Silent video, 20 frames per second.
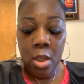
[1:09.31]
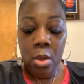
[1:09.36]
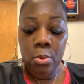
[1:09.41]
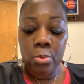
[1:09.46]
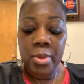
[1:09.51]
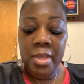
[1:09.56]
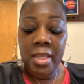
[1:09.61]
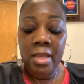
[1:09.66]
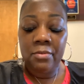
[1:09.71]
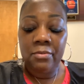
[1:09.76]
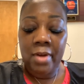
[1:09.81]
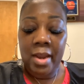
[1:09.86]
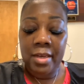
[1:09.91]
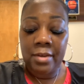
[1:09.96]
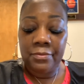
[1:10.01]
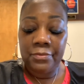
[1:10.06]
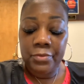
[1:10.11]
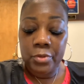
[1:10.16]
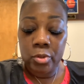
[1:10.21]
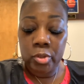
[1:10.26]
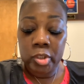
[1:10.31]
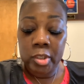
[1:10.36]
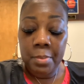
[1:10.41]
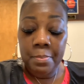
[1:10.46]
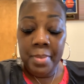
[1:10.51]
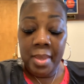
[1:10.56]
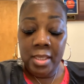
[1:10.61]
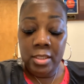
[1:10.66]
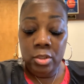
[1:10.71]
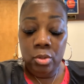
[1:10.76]
We can write a future
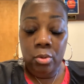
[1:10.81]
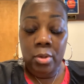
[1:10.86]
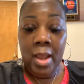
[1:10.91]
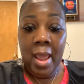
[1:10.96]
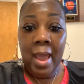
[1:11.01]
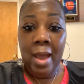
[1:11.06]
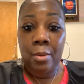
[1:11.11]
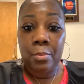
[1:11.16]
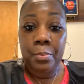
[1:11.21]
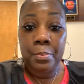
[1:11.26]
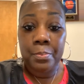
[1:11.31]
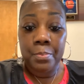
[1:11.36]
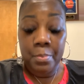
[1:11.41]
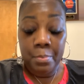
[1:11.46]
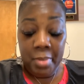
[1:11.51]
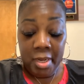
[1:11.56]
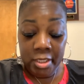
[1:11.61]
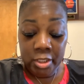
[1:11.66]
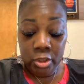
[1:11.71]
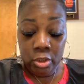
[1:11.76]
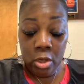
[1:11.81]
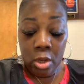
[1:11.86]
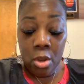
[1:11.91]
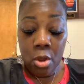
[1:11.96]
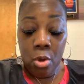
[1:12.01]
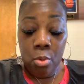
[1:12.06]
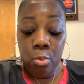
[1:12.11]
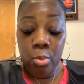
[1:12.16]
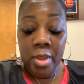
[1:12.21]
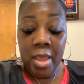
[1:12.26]
based on how much
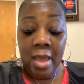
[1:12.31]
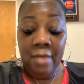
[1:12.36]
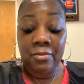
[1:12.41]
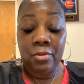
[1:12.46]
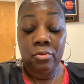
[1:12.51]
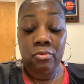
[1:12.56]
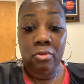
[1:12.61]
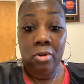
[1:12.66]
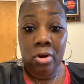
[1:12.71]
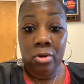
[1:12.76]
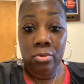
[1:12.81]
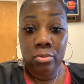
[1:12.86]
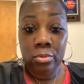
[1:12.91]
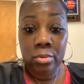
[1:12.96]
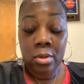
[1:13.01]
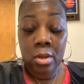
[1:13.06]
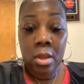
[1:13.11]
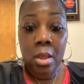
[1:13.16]
we have grown.